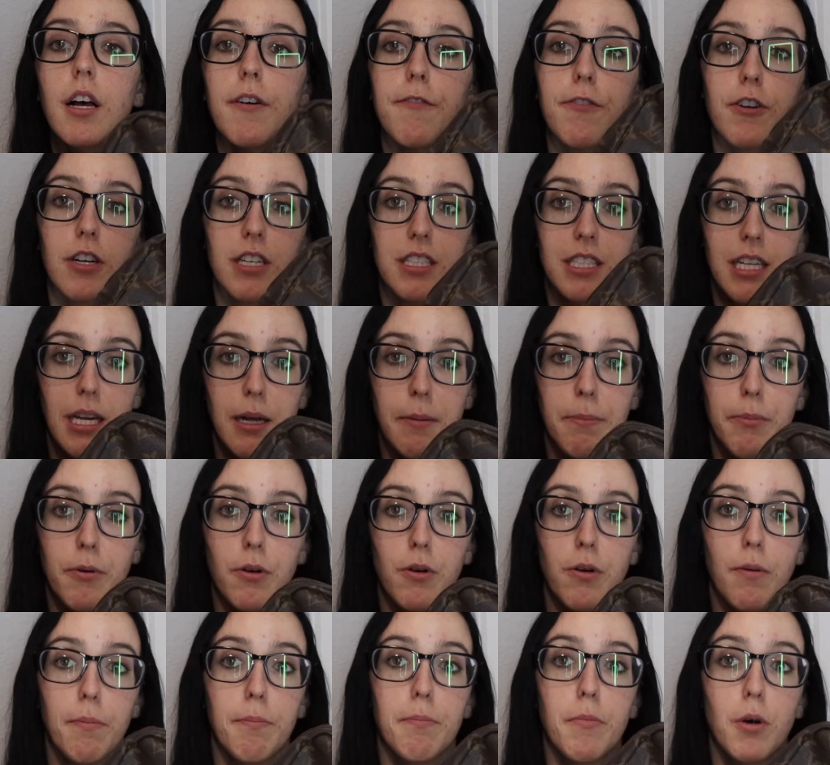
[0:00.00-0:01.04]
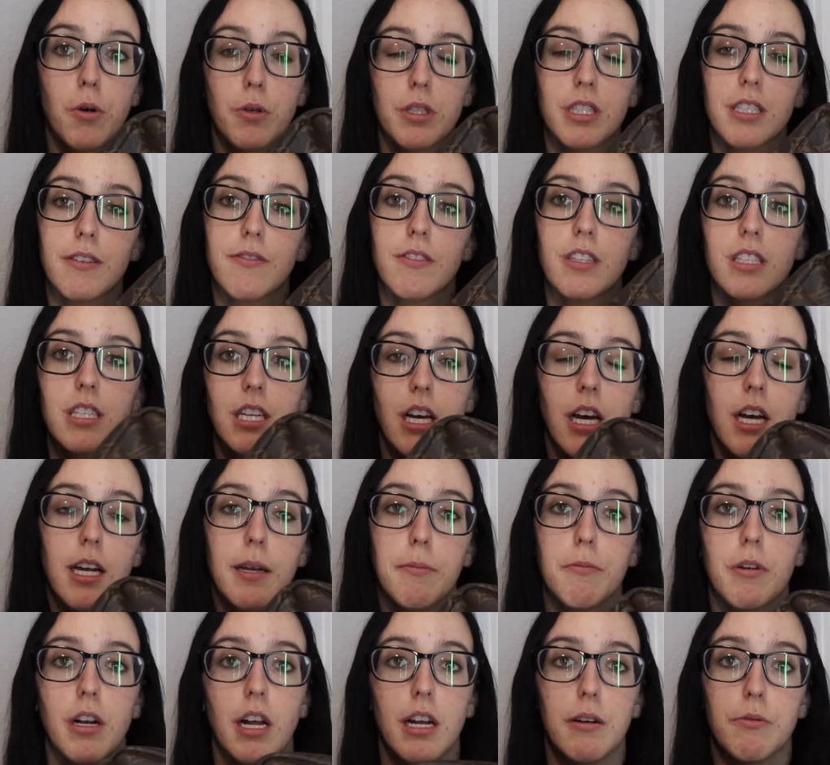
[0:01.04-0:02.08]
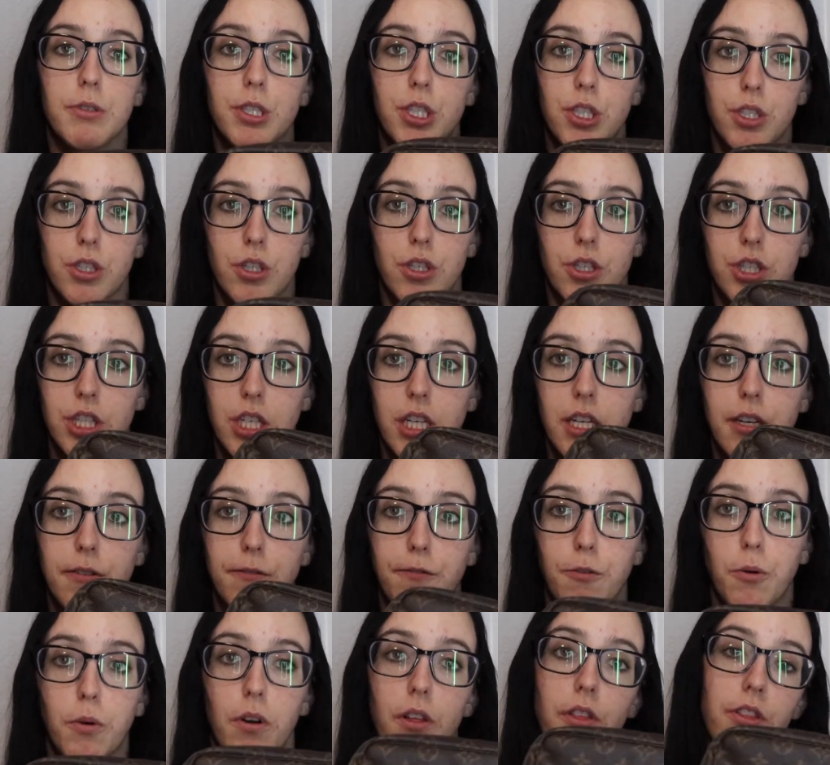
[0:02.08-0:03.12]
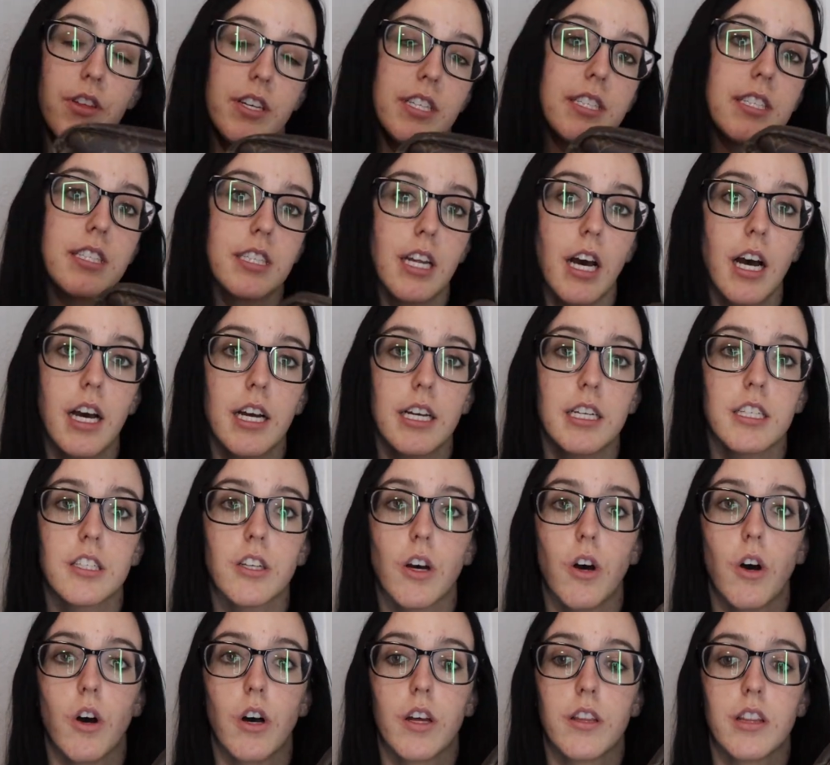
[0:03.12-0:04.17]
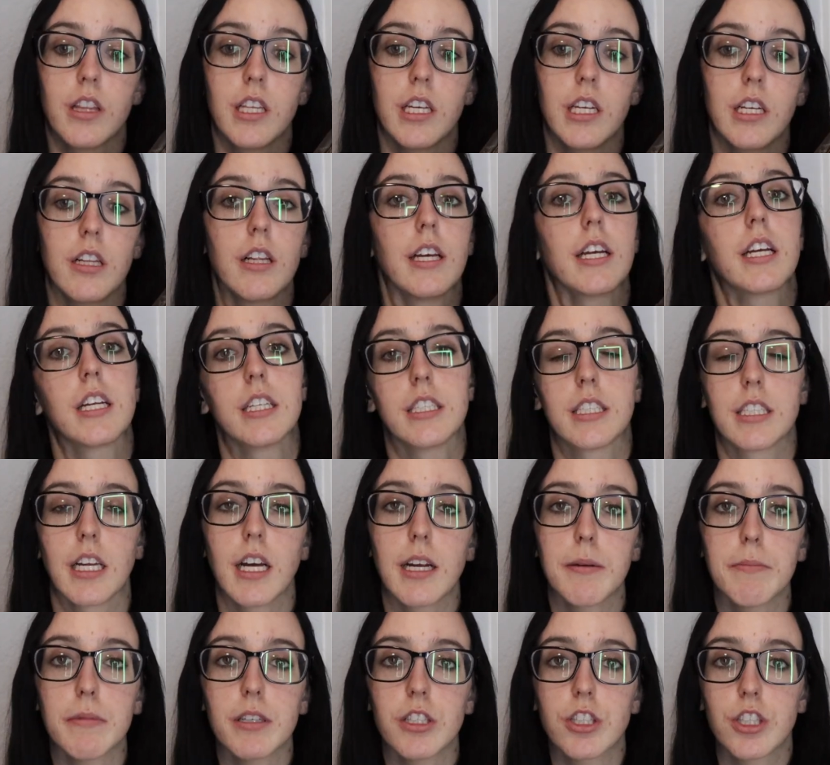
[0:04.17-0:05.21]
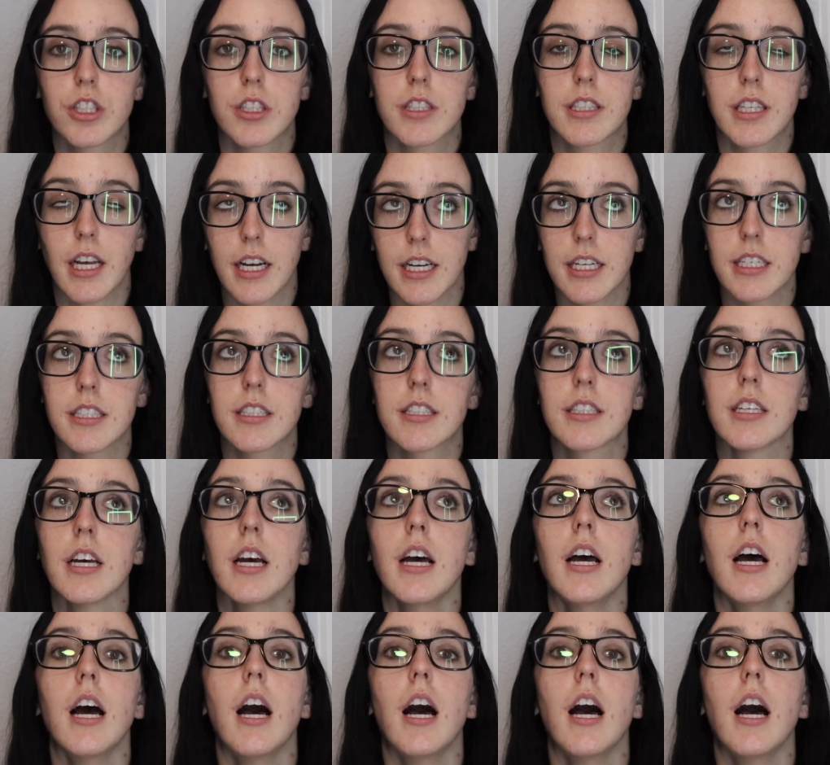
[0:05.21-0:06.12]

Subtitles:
For example, most of the time when I was searching for this size on the like consignment sites,